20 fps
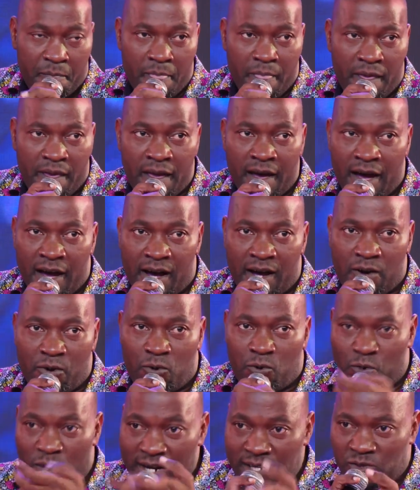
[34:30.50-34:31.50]
Yeah,
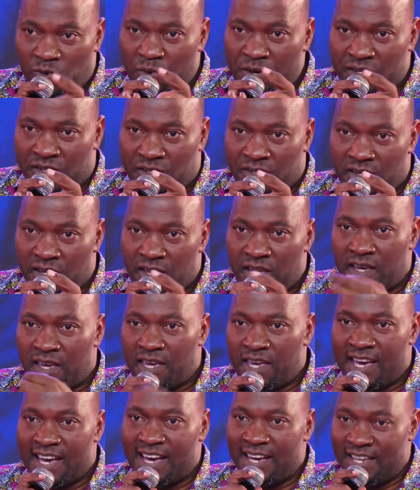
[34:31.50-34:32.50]
what we see
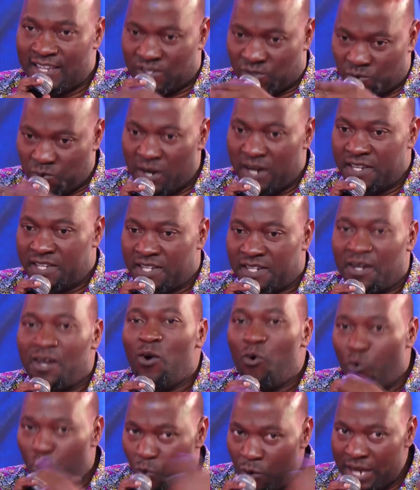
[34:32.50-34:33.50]
here is what
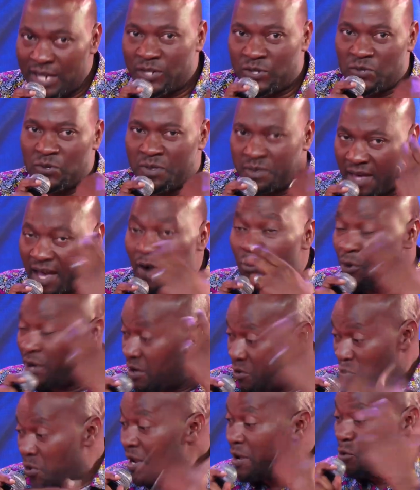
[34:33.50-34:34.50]
we do there.
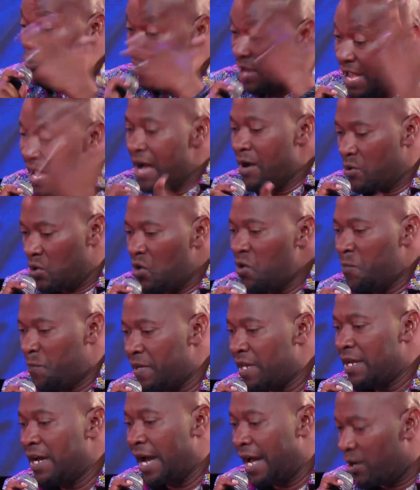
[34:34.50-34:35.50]
We are
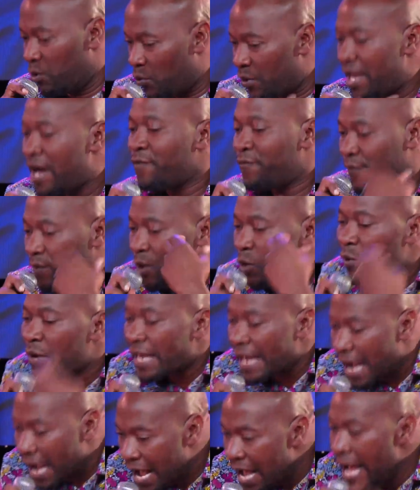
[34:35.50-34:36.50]
copying and we are
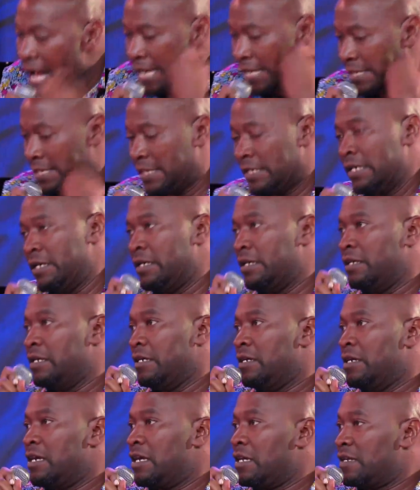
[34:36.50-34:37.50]
following hard.
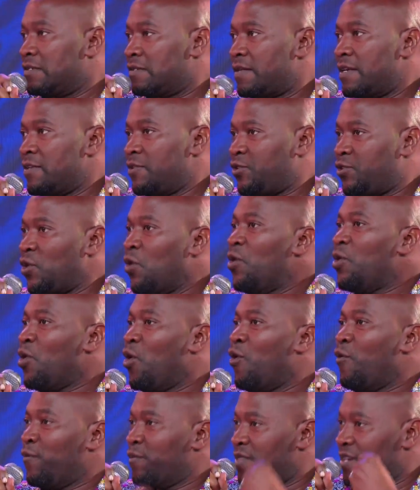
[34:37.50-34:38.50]
It is the joy
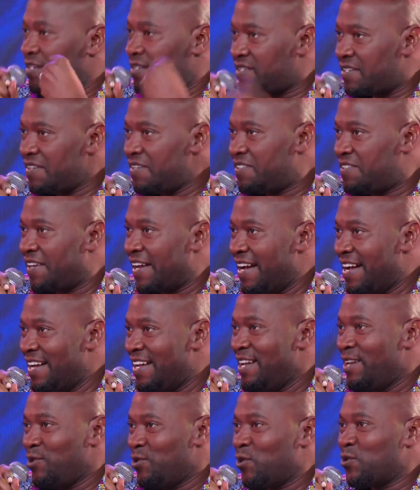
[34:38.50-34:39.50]
of the teacher
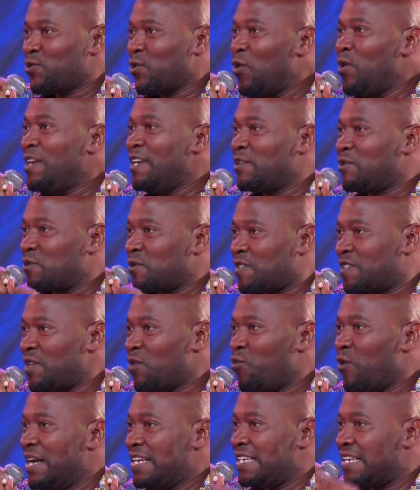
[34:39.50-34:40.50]
not only to see
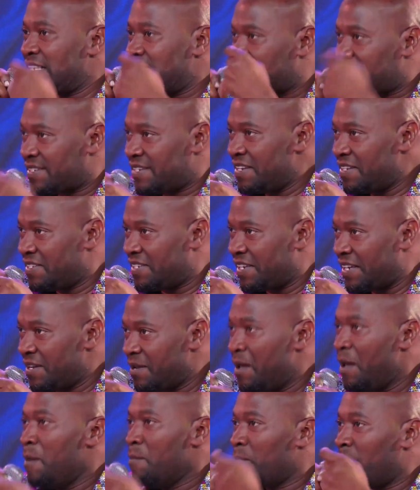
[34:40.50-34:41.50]
what he is
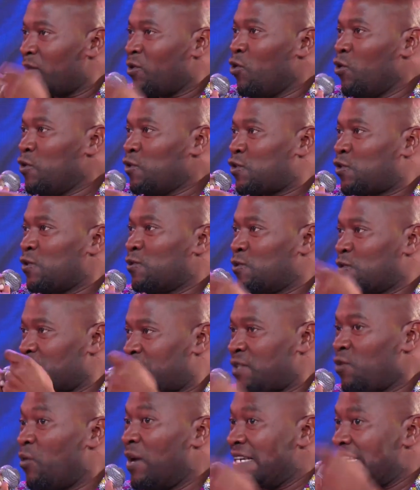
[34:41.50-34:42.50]
teaching, but also to
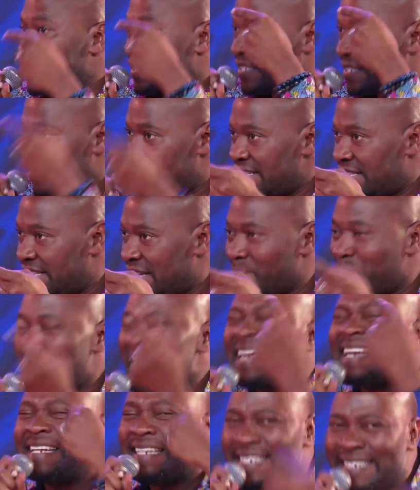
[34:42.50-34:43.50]
see what he's teaching
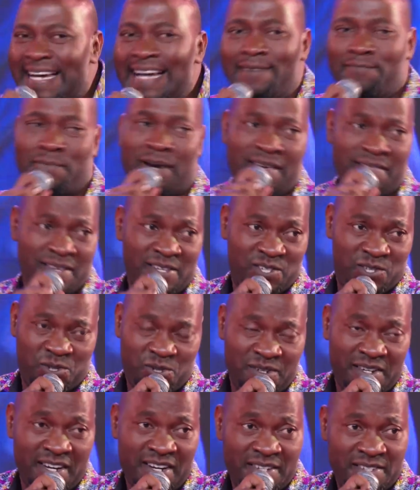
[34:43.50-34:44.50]
being done by the
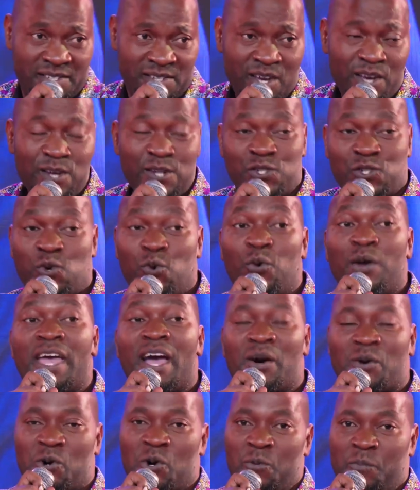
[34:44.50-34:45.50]
students. So we
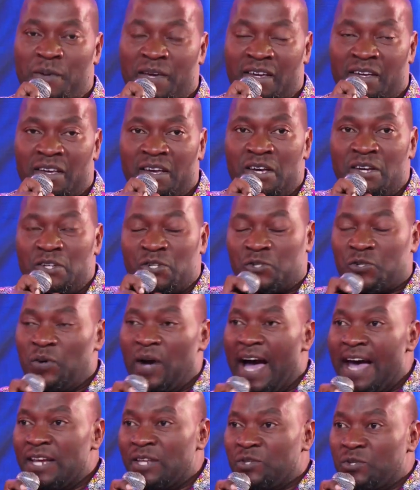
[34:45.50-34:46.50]
are copying. So
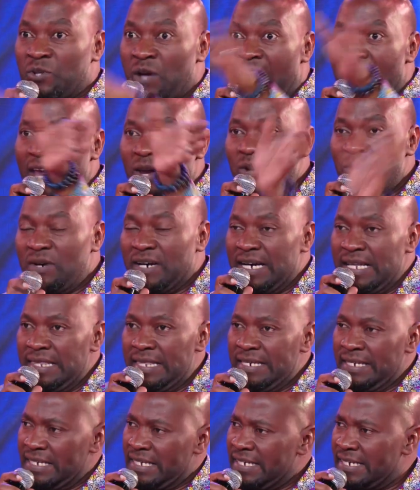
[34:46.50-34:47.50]
I look at
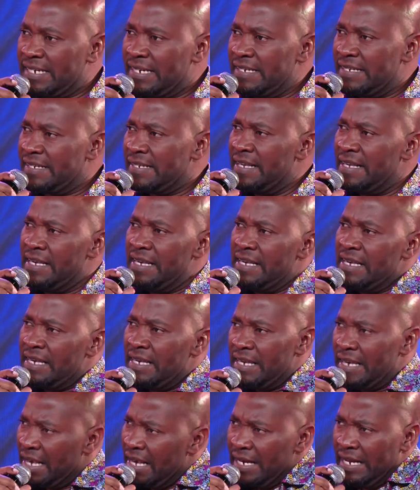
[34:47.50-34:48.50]
the leaders
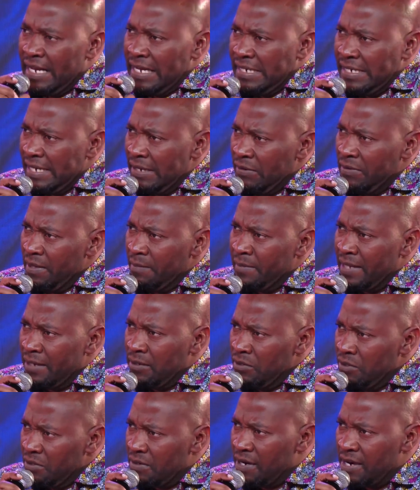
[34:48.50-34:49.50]
and I tell them that,
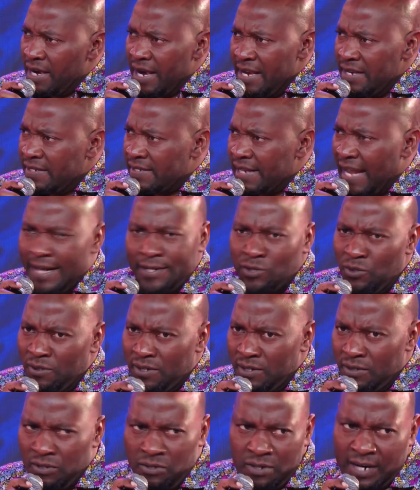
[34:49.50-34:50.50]
look guys, I
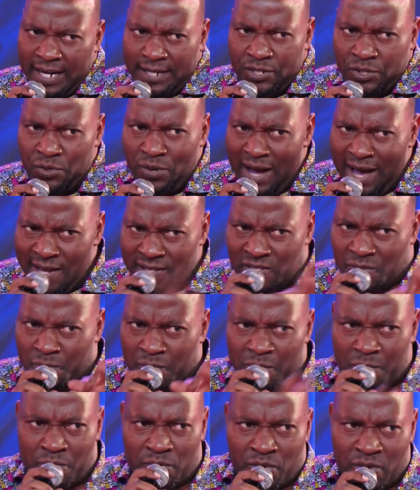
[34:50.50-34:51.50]
don't look at you as
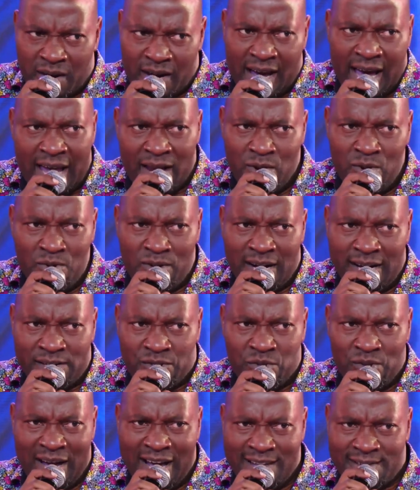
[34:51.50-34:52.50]
people. I look
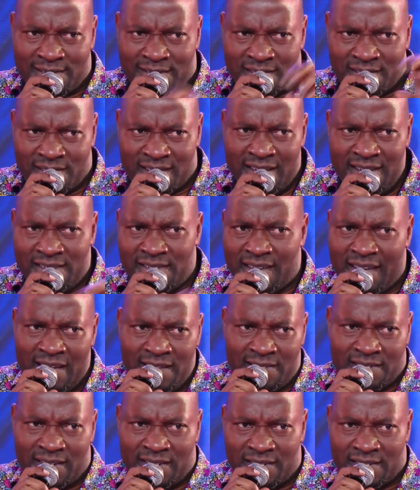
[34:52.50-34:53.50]
at you as change
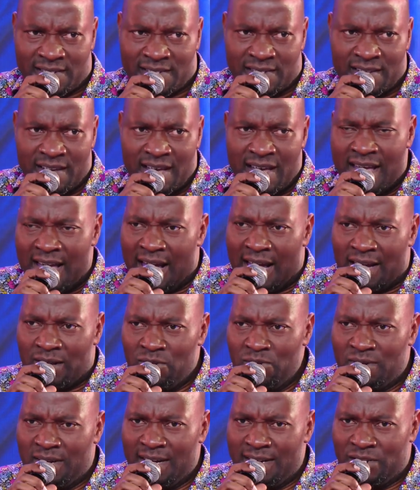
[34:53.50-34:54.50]
agents. I
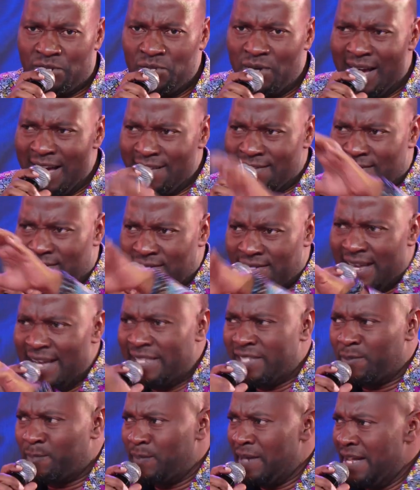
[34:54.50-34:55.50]
look at you as
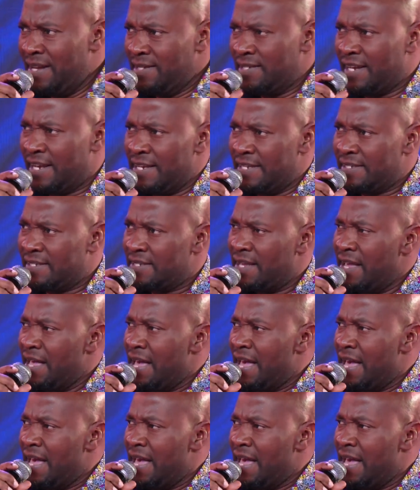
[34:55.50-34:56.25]
church planters.